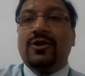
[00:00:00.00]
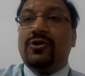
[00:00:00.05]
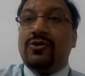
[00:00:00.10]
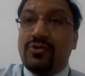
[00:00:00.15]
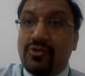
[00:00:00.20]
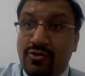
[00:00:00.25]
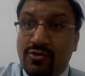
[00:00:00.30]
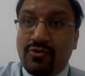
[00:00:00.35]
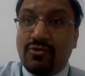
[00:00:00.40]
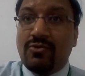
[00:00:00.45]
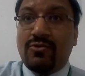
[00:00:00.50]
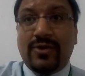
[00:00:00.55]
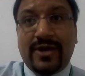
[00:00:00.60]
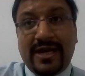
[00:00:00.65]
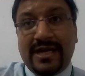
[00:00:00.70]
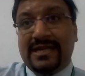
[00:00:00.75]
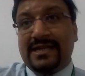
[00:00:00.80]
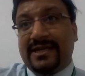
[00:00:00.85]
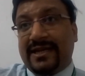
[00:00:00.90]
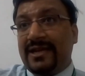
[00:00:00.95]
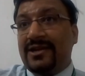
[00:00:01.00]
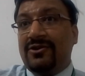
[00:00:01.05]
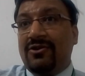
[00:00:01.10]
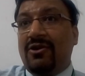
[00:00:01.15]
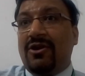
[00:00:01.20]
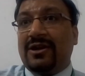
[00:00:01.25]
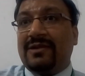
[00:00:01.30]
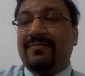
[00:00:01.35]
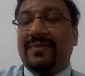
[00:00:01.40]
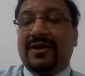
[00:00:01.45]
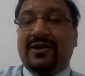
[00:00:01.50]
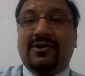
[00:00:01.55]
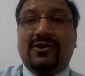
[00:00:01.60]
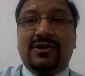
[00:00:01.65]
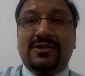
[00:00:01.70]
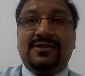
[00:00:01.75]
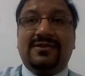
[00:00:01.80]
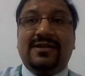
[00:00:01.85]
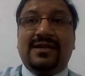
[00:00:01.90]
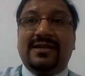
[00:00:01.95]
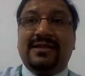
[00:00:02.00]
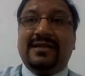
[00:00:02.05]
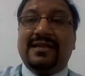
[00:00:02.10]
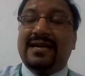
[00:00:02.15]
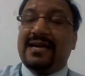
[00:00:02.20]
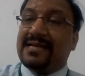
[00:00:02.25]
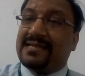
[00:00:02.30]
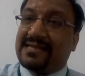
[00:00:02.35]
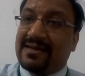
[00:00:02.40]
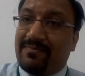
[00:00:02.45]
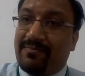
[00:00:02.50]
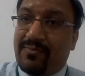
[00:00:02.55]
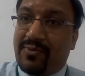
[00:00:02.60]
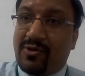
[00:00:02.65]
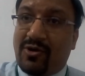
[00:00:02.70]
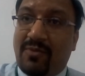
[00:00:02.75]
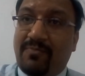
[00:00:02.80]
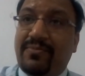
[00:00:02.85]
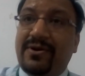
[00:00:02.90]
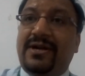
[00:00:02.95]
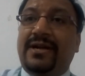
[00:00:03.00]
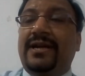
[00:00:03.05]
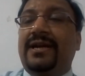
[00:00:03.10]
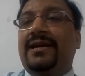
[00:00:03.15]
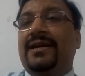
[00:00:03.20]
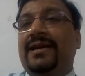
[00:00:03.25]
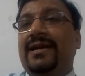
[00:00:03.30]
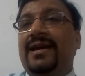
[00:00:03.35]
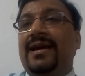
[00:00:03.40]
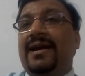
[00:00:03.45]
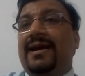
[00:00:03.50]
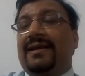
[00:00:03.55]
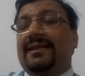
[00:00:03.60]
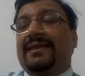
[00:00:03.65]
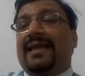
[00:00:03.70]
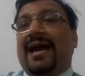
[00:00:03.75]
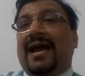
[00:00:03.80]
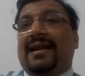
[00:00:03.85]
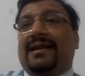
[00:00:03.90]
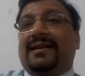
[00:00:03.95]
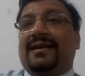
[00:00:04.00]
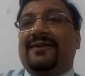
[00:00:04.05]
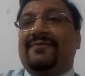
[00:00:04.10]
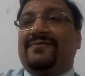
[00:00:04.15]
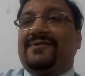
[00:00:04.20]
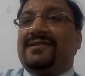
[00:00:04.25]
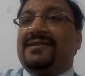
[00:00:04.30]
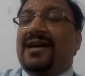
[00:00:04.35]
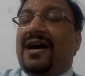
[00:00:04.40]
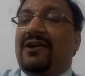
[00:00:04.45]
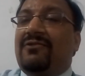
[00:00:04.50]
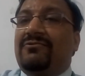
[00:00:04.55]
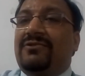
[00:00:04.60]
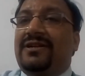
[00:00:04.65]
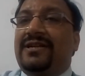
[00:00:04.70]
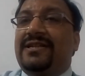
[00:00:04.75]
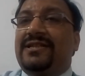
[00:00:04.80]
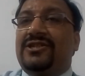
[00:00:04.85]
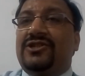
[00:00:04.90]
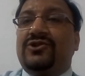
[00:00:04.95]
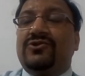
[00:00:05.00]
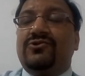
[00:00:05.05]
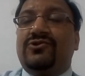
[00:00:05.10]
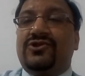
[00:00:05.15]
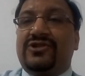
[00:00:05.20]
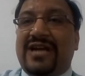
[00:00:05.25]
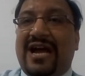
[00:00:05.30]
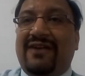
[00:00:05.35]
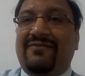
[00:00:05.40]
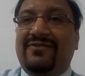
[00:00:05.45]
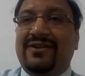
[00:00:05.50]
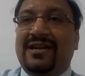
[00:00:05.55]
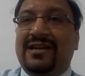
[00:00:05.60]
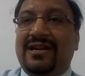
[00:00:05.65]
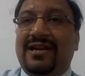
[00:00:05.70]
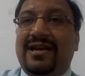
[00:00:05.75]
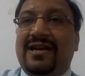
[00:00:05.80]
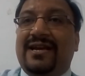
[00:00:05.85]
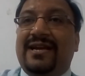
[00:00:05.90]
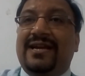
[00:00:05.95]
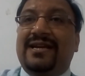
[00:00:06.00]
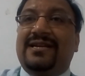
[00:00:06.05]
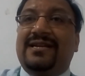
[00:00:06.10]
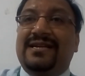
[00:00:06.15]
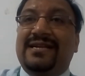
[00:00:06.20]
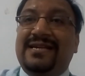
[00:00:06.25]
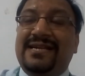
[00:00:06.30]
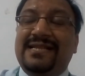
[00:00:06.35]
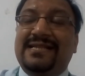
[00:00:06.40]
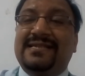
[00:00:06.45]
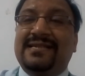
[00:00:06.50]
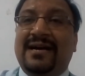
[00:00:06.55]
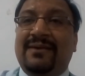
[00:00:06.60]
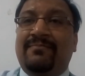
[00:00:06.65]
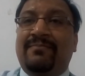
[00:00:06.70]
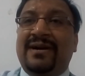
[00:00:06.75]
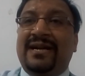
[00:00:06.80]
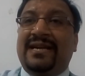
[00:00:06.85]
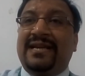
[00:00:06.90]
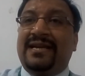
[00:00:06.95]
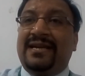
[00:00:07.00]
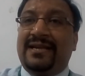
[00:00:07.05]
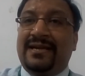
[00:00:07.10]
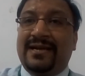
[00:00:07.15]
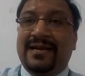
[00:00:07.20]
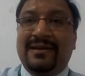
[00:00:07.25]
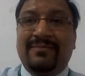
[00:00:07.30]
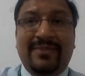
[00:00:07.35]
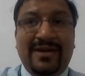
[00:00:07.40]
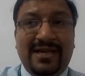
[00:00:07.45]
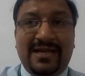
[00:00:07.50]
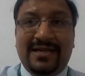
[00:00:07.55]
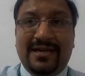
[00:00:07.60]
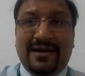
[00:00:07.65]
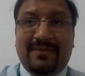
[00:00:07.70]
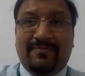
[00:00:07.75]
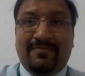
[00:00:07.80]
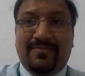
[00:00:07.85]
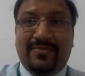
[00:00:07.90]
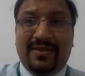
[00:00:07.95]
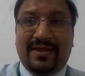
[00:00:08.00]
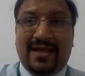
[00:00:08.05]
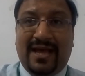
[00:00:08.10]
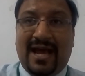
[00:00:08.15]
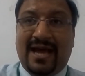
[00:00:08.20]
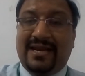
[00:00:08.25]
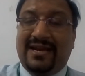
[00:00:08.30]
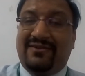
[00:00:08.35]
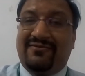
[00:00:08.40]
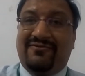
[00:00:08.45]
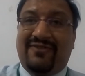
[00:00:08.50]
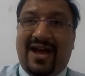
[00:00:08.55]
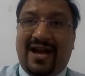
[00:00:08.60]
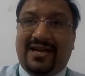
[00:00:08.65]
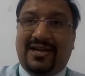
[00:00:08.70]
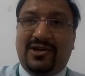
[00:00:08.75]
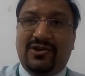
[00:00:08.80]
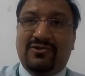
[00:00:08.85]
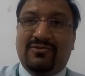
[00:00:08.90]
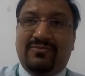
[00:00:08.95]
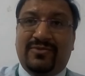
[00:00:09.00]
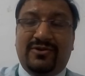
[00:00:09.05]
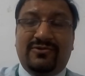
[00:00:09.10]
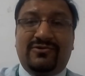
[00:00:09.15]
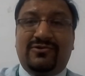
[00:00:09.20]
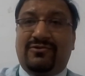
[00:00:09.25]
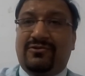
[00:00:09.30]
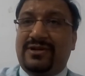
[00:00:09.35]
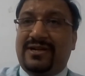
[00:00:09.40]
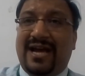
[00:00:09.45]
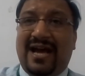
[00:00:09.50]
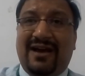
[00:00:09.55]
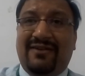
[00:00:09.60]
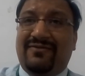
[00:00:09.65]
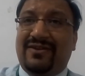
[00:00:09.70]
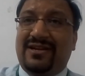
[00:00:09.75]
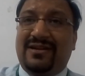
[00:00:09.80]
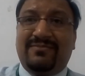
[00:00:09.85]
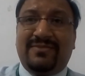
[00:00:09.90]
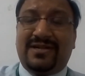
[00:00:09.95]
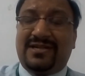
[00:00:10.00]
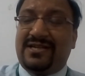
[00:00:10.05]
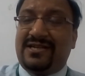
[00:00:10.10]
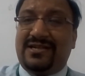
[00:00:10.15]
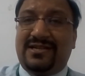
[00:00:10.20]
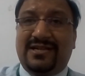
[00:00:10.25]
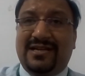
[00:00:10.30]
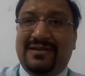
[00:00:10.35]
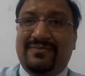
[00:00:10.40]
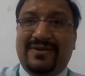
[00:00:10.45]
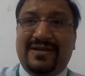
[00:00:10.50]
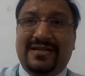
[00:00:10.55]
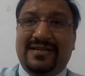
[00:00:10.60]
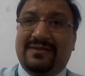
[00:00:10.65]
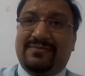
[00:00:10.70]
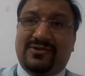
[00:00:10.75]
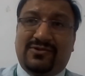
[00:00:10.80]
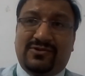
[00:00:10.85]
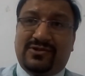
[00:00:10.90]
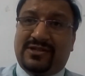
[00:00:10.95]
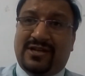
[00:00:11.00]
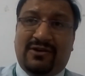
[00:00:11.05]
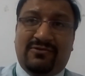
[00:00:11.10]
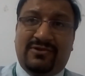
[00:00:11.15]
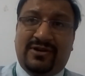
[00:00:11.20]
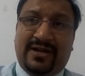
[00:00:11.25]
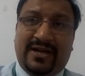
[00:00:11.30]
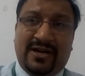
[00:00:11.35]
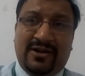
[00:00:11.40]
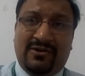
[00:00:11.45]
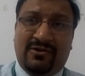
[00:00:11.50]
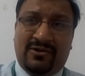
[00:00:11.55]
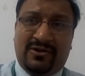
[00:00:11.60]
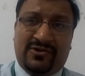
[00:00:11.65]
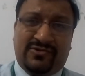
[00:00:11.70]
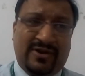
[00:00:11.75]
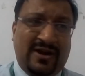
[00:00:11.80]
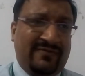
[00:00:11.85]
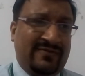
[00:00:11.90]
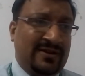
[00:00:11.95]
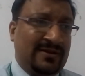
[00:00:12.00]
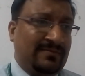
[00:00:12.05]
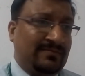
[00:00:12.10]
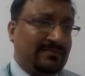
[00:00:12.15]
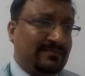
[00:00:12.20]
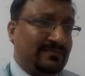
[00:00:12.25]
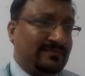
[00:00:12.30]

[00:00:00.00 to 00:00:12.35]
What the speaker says: No, it cannot, because it's a property that if sound needs to travel, it needs a material medium. And in vacuum, you don't have any material medium, so sound cannot travel.